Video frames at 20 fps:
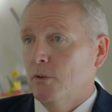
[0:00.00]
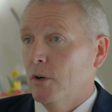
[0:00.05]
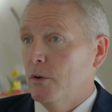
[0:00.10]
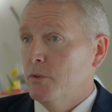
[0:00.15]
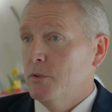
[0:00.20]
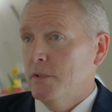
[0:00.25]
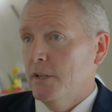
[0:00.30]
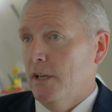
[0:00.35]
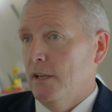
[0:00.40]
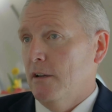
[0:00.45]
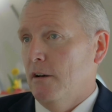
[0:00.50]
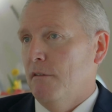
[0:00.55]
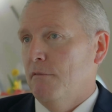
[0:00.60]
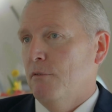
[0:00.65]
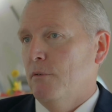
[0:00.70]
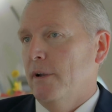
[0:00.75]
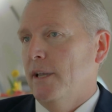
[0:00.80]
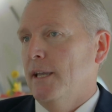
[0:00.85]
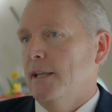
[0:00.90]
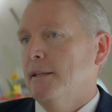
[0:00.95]
gross
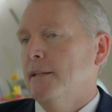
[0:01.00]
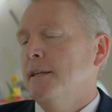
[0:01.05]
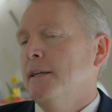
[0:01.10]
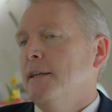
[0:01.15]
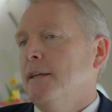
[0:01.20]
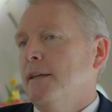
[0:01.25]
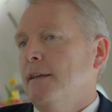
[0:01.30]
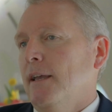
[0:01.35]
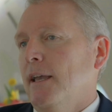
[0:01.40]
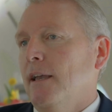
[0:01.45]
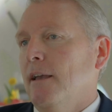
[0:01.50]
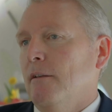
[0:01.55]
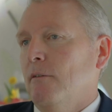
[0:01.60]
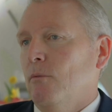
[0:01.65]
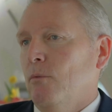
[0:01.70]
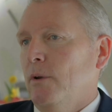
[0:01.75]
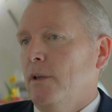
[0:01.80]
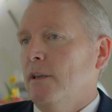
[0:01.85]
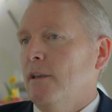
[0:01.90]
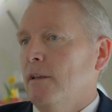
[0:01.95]
takeoff weight,
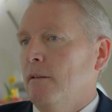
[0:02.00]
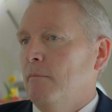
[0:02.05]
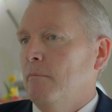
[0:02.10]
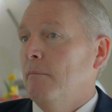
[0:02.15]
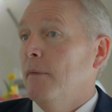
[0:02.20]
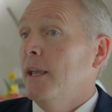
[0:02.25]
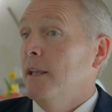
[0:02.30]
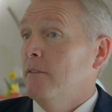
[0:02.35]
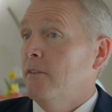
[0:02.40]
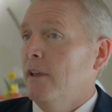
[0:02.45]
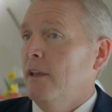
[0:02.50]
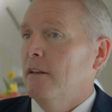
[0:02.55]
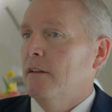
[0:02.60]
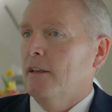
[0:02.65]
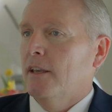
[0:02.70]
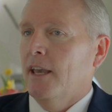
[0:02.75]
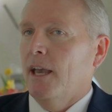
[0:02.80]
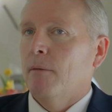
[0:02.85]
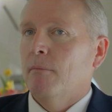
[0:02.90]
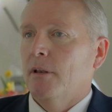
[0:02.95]
and we can maintain
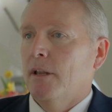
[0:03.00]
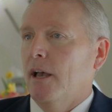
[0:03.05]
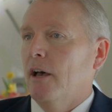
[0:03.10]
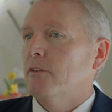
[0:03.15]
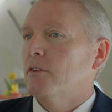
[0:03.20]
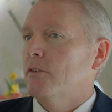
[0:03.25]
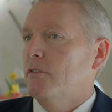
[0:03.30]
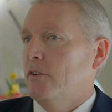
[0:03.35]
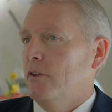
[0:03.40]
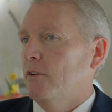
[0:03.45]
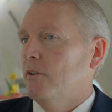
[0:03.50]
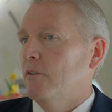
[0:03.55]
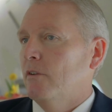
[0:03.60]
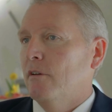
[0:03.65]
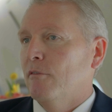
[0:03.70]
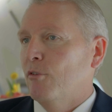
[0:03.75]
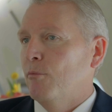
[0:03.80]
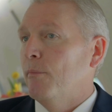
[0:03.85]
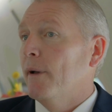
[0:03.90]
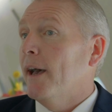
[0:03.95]
a cabin altitude
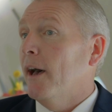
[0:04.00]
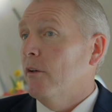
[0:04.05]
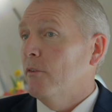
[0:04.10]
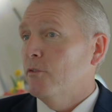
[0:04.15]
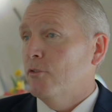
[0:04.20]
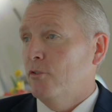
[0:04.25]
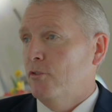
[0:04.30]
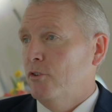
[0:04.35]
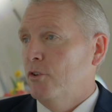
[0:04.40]
of about